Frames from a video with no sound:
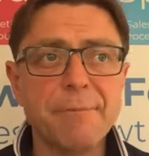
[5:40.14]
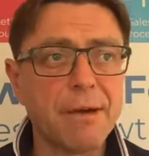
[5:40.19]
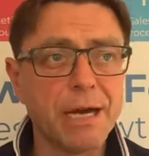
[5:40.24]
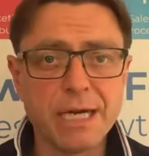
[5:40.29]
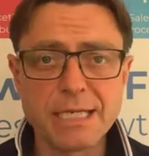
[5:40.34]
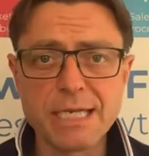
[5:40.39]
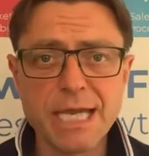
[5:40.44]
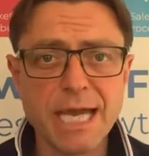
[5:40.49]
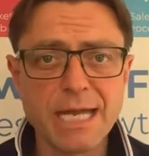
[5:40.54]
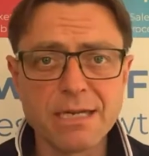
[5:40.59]

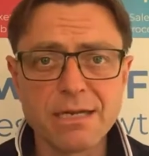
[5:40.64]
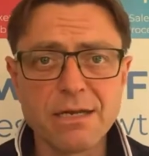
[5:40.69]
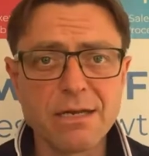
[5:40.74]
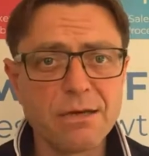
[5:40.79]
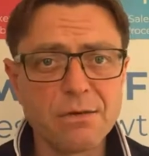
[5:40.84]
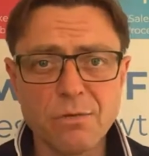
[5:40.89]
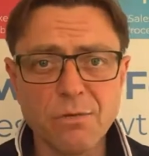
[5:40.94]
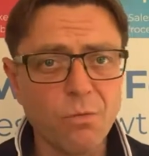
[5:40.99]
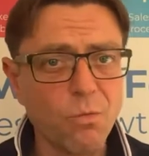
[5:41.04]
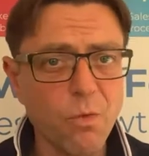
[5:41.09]
Again,
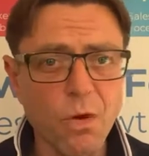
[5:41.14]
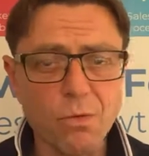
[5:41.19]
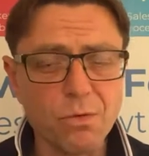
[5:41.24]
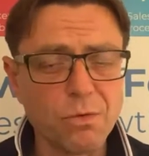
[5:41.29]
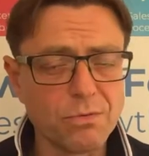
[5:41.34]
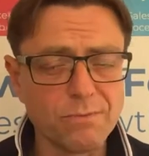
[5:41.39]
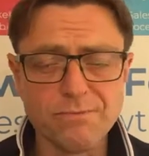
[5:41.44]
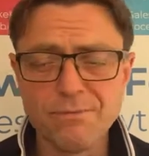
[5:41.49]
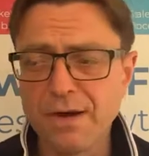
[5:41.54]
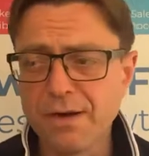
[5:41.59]
what
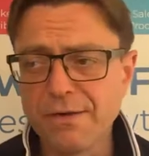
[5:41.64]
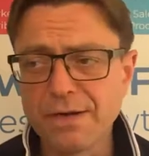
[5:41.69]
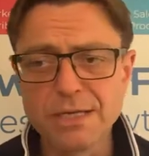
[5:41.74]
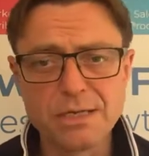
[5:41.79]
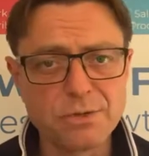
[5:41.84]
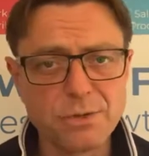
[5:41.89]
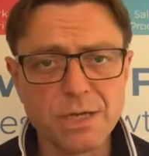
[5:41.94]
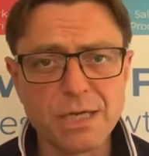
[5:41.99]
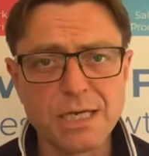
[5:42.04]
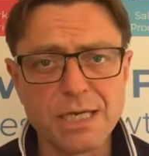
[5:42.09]
will very
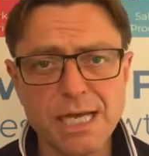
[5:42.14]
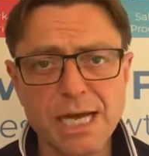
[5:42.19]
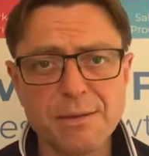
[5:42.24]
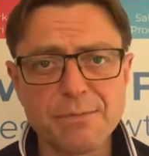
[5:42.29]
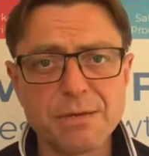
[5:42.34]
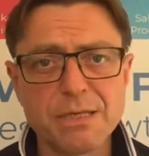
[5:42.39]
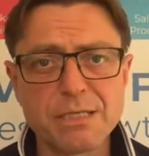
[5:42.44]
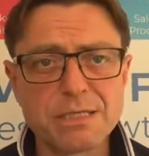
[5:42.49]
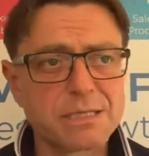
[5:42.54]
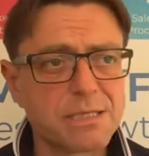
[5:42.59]
quickly
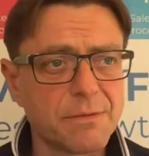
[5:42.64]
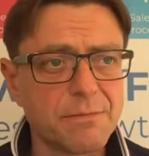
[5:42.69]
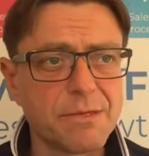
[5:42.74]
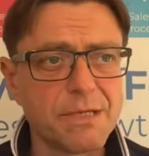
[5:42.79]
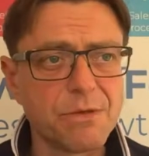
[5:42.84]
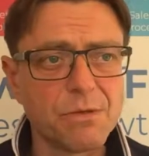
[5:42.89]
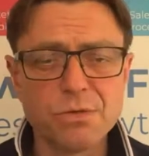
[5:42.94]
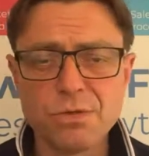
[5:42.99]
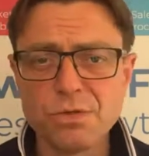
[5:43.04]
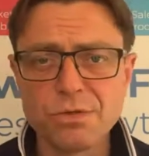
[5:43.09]
happen is somebody
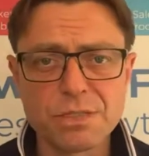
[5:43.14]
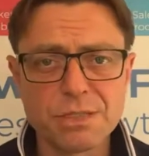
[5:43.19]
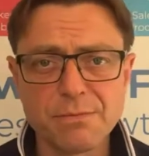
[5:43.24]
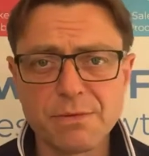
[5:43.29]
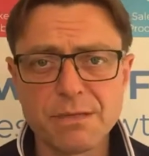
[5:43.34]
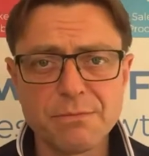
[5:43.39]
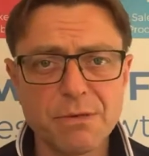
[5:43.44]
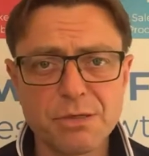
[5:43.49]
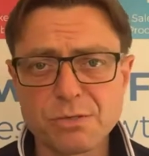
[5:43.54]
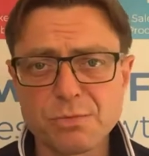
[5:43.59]
will do
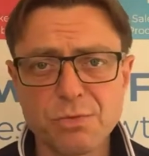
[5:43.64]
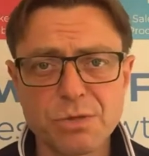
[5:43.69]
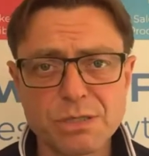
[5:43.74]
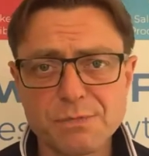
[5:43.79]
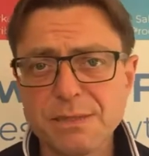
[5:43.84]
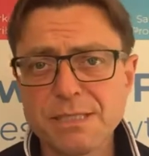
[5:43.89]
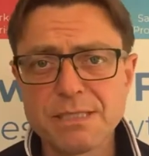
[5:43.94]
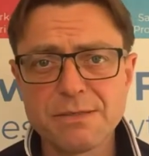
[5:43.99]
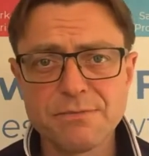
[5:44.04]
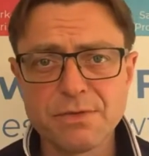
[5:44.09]
something much more
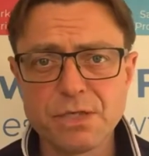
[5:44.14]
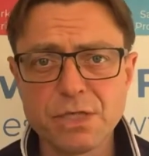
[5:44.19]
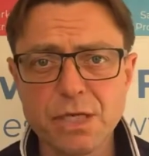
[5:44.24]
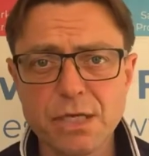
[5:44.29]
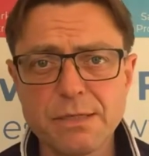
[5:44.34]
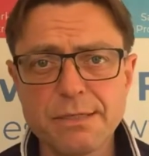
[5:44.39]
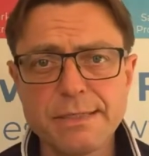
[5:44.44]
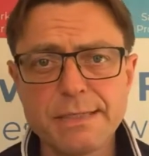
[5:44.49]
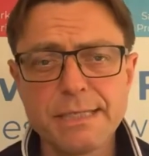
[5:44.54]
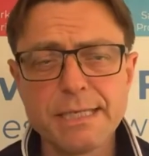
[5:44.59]
expensive than you.
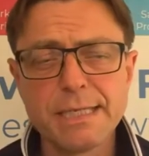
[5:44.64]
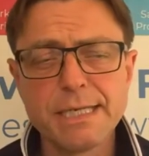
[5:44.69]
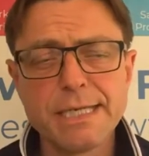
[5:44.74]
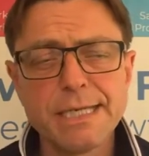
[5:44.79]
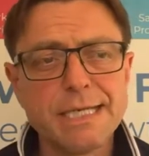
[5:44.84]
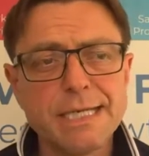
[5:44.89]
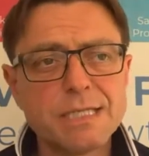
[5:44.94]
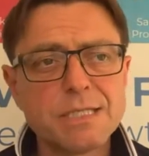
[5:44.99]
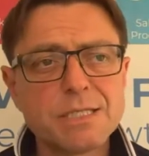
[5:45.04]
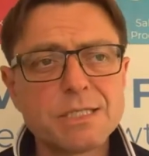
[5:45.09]

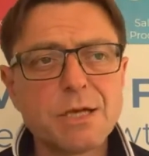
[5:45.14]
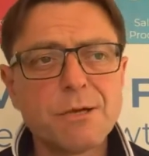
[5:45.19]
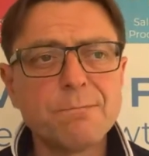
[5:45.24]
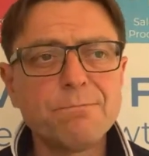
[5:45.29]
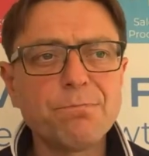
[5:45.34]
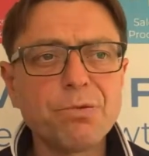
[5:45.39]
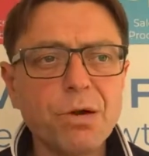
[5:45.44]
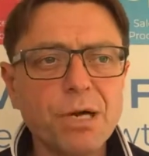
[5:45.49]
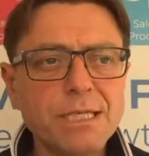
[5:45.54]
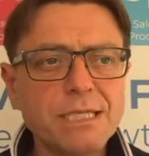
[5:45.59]
So
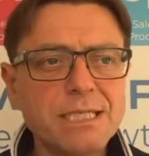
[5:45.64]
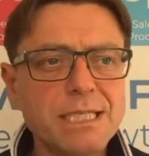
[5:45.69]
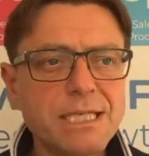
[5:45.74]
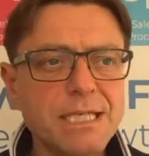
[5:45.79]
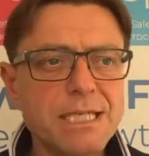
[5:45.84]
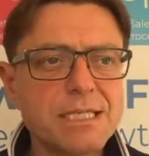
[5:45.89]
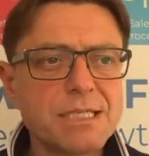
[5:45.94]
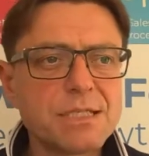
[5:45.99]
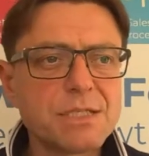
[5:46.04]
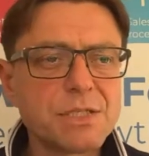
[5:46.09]
pricing
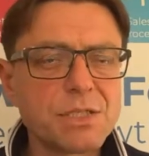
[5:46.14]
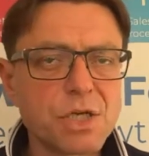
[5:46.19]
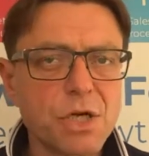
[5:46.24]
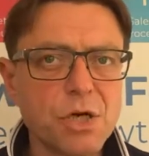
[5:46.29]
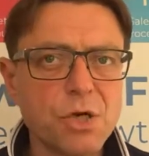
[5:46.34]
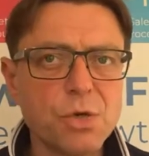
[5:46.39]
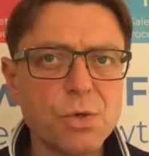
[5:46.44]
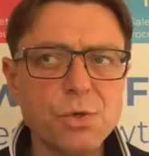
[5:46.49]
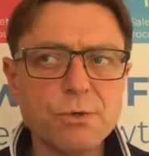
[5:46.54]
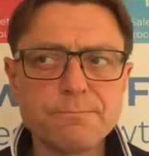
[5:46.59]
is
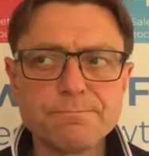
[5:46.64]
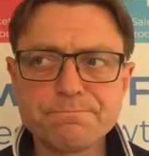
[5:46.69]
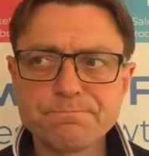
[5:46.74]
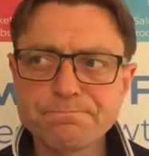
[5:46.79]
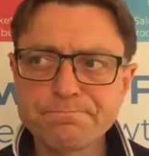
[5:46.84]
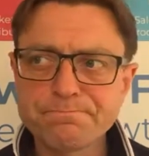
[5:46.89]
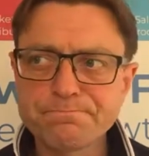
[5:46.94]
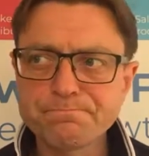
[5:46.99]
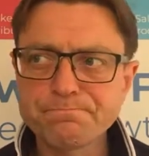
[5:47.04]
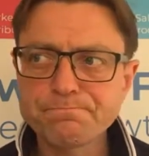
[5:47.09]
so,
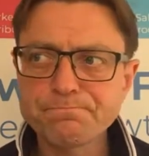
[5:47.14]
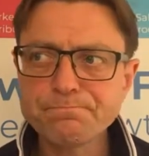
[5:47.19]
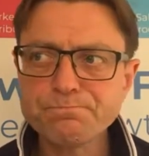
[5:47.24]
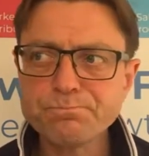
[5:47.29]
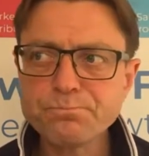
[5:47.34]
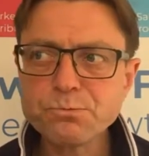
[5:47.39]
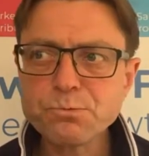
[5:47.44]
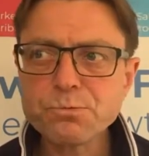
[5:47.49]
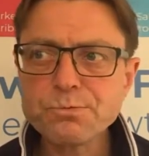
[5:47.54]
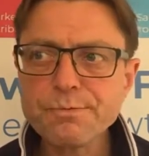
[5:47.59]

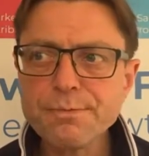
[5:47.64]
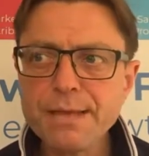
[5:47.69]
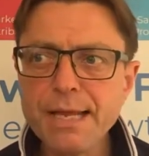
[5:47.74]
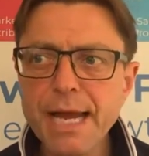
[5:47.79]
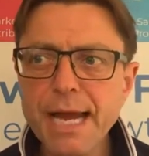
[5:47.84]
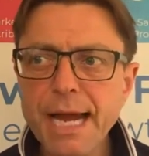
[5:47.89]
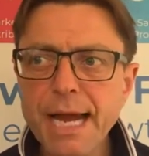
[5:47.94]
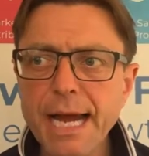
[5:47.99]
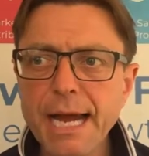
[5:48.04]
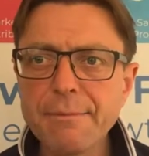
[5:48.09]

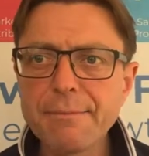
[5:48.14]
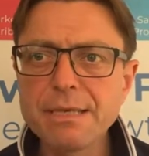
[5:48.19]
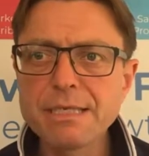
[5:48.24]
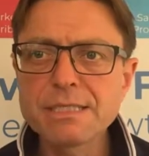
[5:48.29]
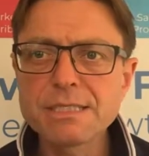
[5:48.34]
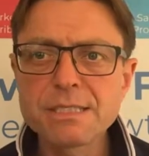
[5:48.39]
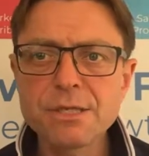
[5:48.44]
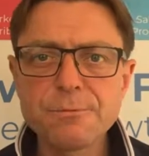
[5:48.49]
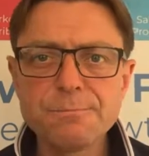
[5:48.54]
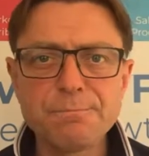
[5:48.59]
it's
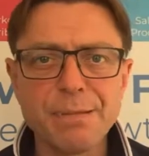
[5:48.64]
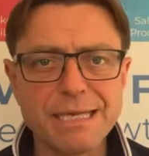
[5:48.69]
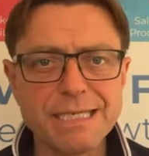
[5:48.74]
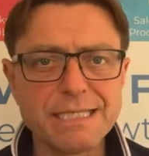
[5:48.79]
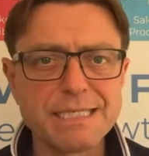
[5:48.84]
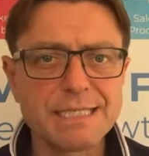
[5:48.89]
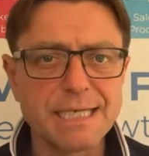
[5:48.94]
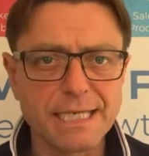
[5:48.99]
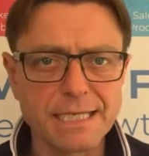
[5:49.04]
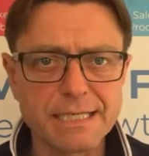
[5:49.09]
so
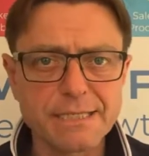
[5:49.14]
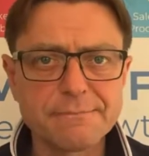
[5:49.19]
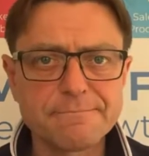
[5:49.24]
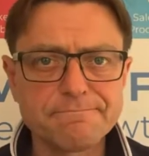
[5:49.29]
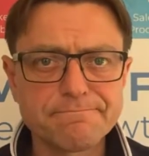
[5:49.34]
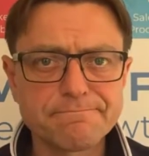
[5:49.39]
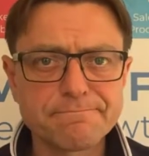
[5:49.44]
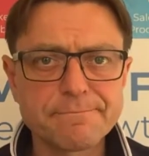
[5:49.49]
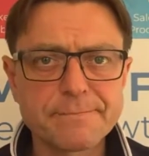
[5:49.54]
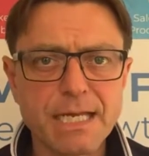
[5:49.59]
basic
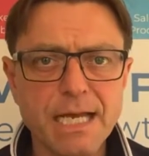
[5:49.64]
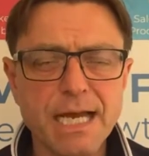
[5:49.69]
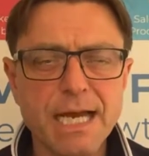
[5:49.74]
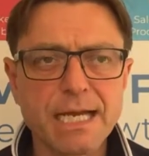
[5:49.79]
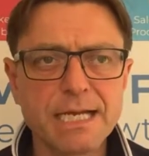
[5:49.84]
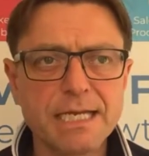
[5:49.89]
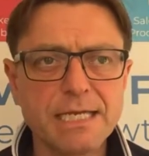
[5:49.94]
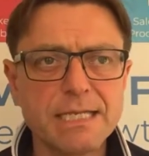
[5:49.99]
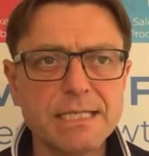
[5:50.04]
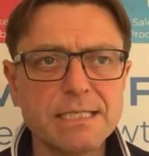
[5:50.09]

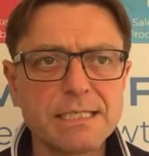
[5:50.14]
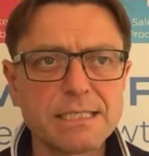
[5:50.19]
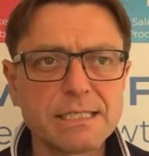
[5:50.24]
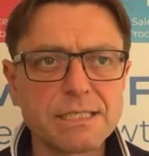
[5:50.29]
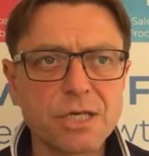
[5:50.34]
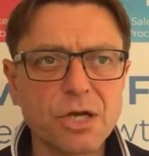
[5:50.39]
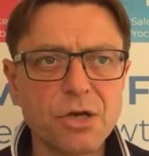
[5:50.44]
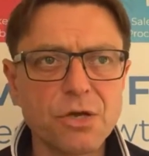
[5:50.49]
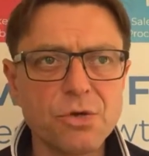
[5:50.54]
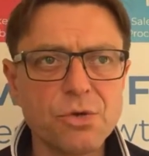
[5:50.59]
and it is
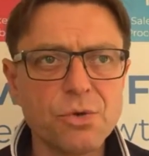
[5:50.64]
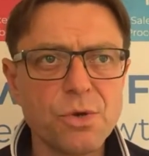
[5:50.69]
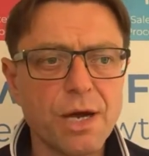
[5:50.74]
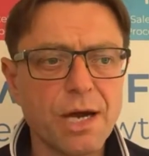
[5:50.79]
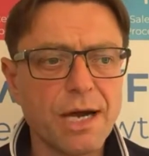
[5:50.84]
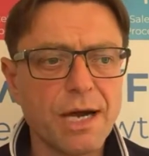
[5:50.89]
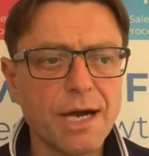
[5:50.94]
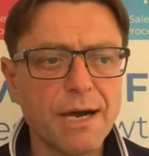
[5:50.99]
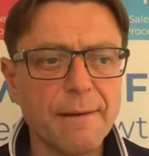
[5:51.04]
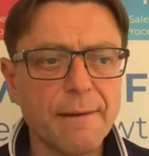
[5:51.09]
so
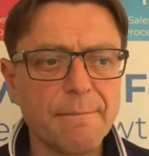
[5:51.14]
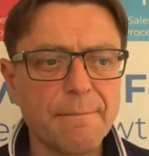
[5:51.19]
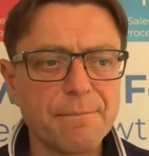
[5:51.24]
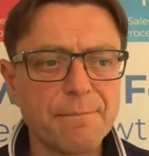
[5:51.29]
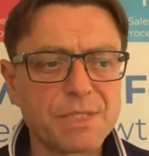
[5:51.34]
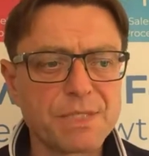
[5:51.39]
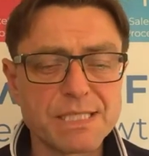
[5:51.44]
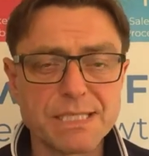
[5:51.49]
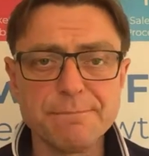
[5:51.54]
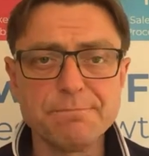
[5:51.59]

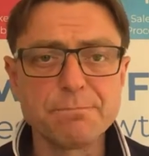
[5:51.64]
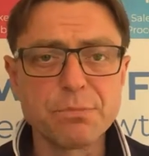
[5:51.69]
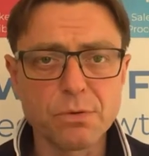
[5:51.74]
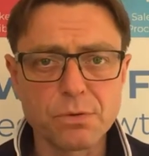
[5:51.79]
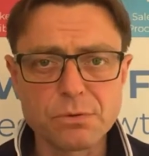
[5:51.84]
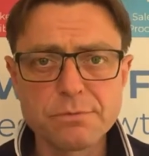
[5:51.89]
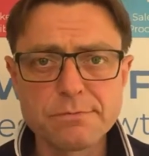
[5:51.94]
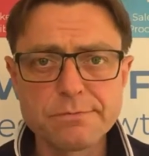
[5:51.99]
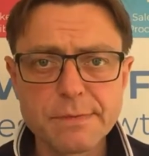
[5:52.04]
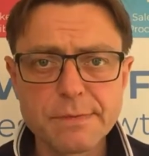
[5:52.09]
simple